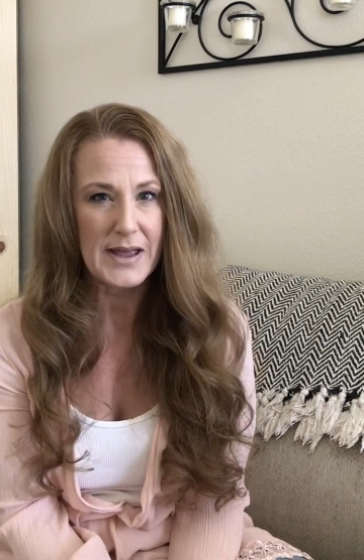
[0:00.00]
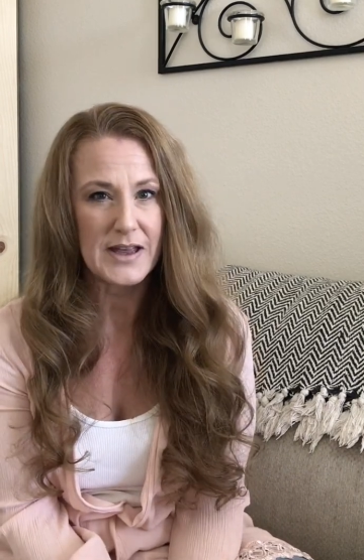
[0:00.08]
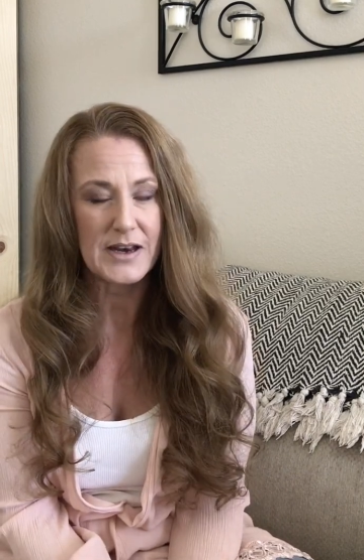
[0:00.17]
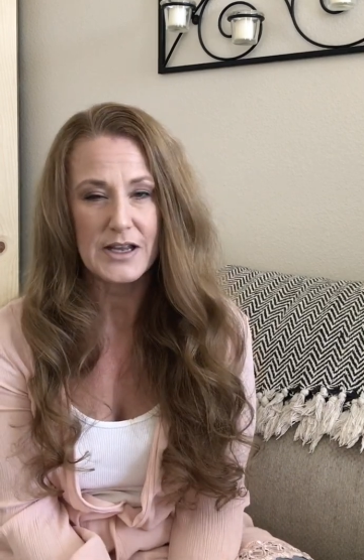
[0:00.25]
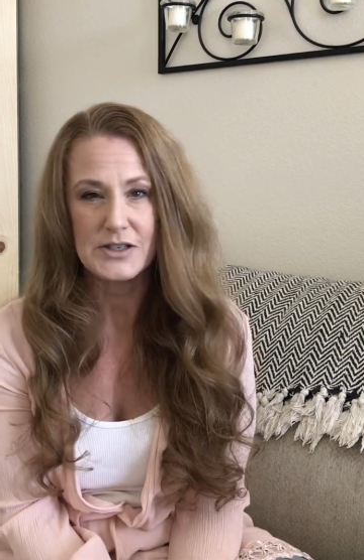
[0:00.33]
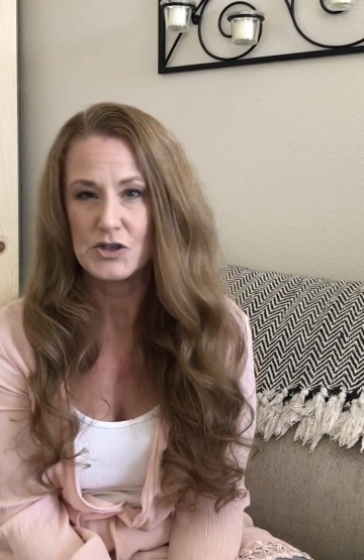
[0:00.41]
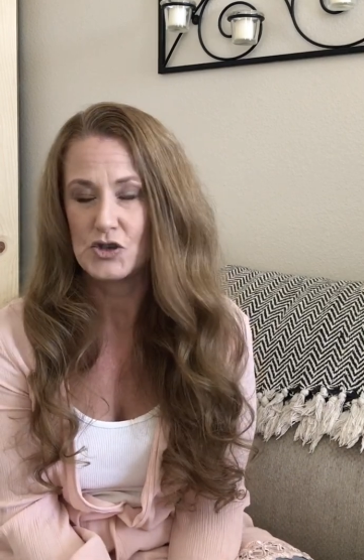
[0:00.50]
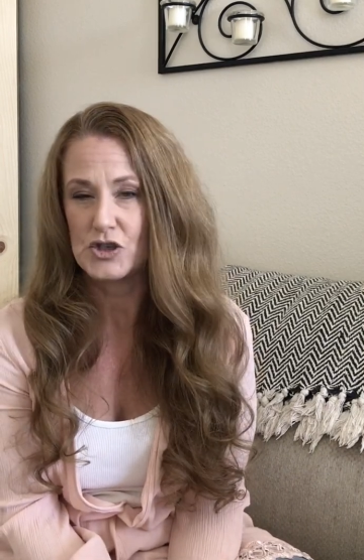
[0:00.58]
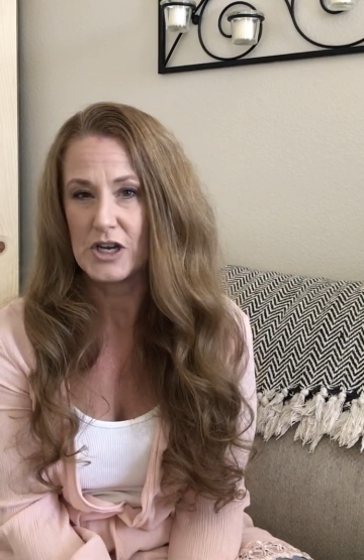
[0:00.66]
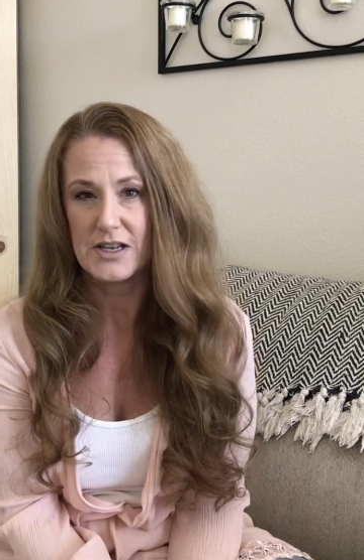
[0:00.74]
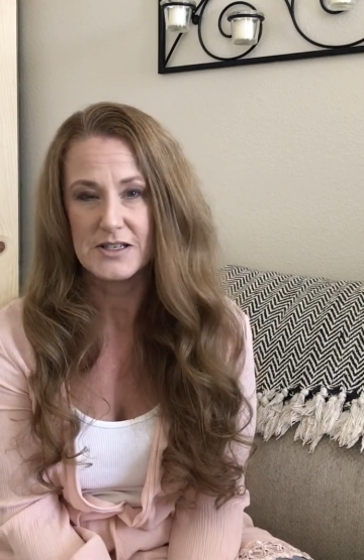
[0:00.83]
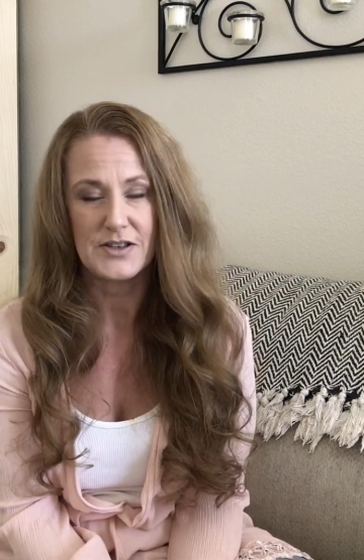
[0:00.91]
it has
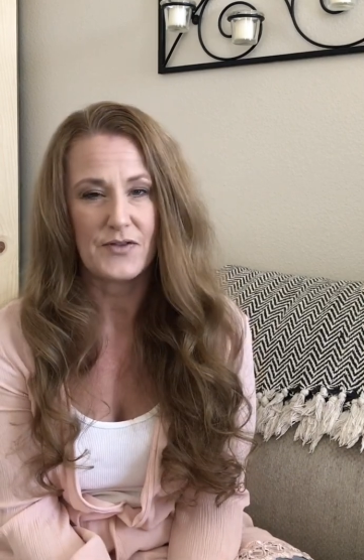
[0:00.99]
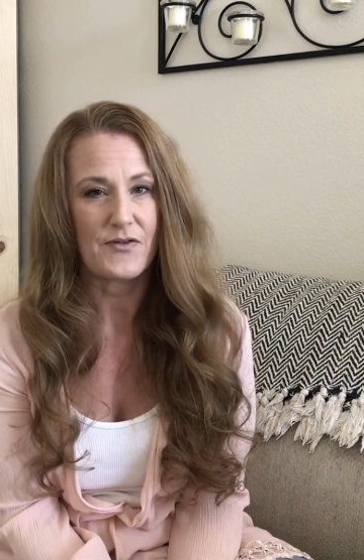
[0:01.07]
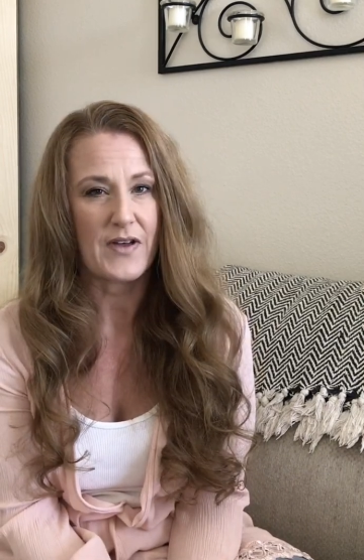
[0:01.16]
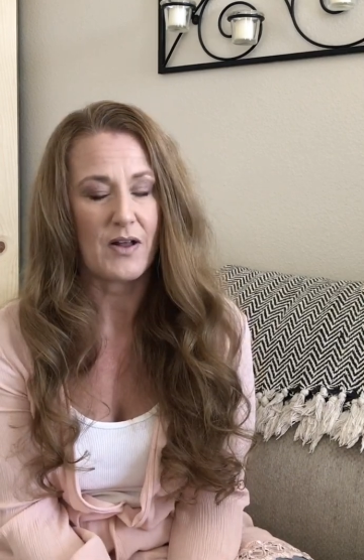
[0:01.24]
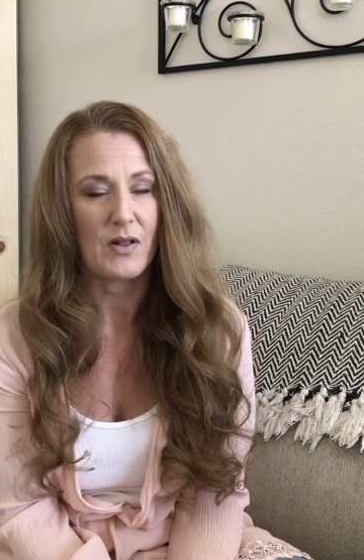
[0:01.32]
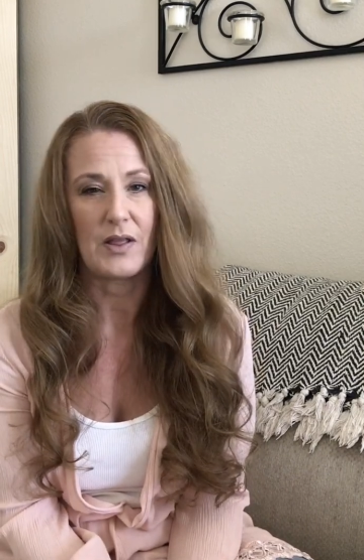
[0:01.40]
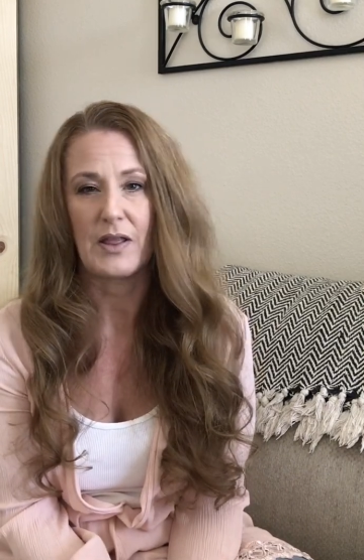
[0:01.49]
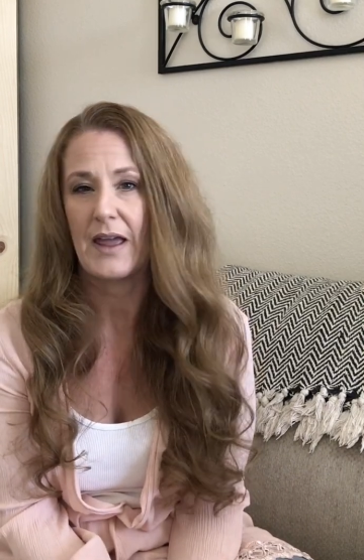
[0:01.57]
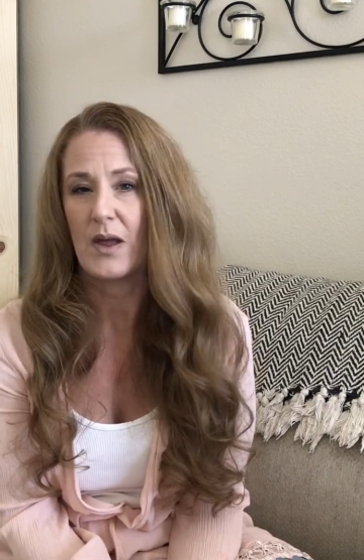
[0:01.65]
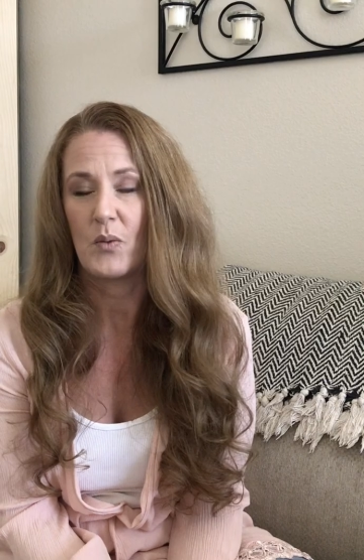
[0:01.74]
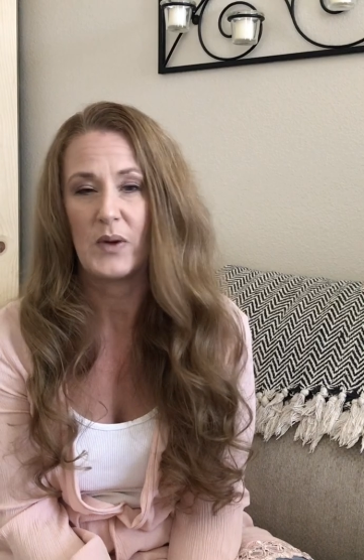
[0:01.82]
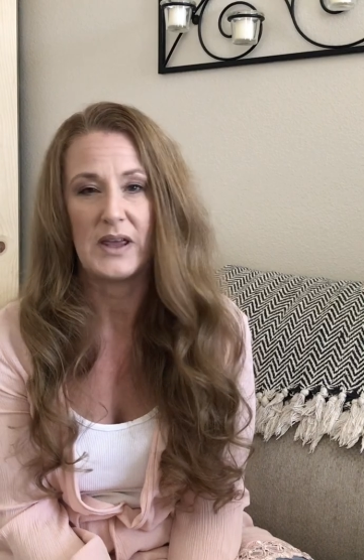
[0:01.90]
just felt
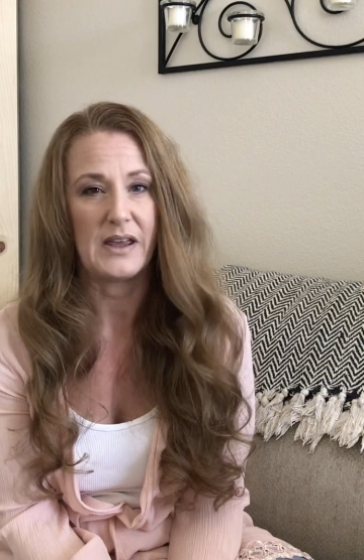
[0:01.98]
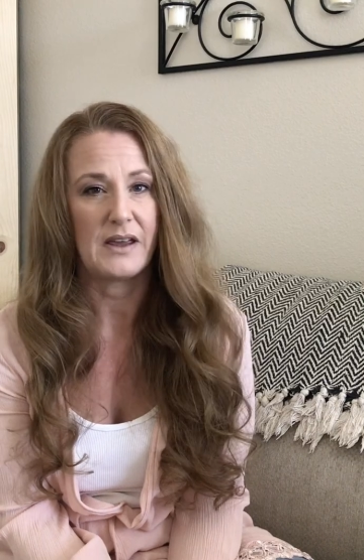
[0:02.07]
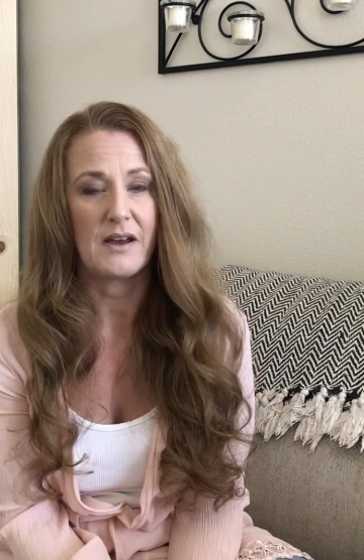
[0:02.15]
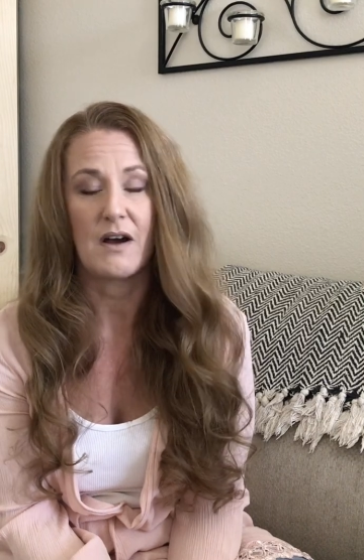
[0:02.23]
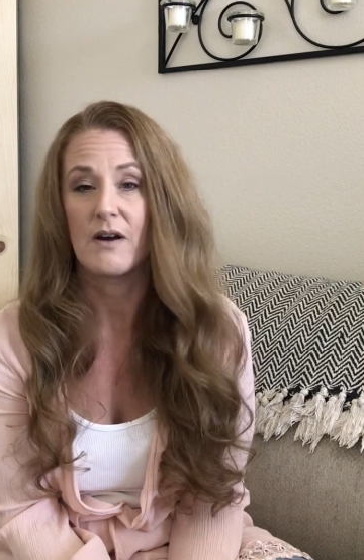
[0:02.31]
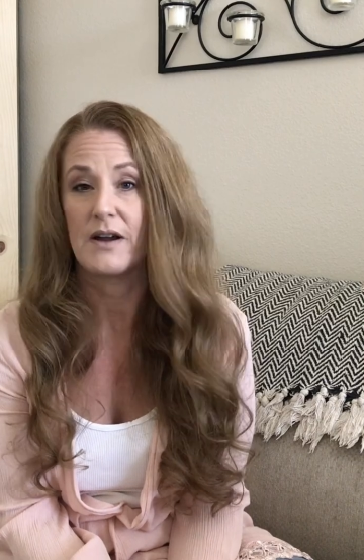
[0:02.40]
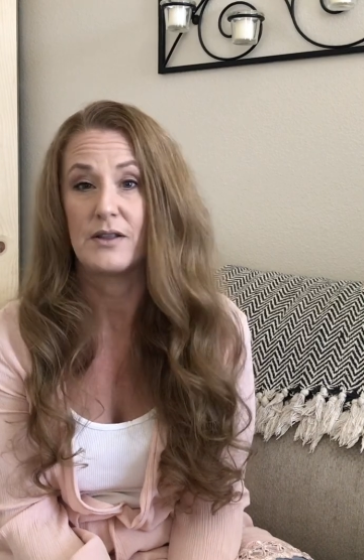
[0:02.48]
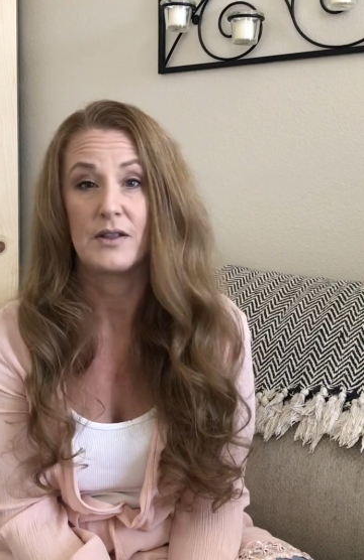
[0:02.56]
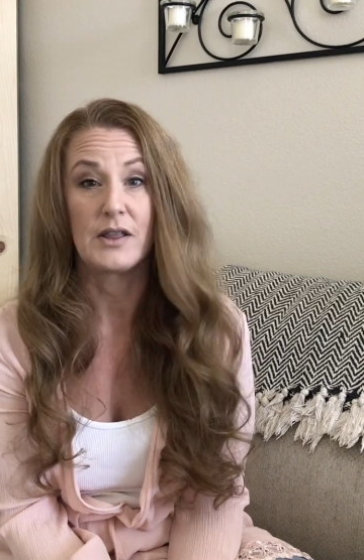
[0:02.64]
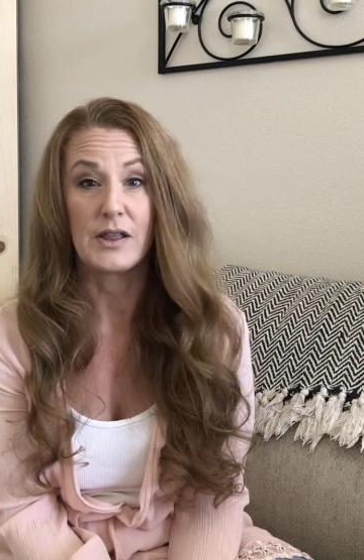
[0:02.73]
like we are in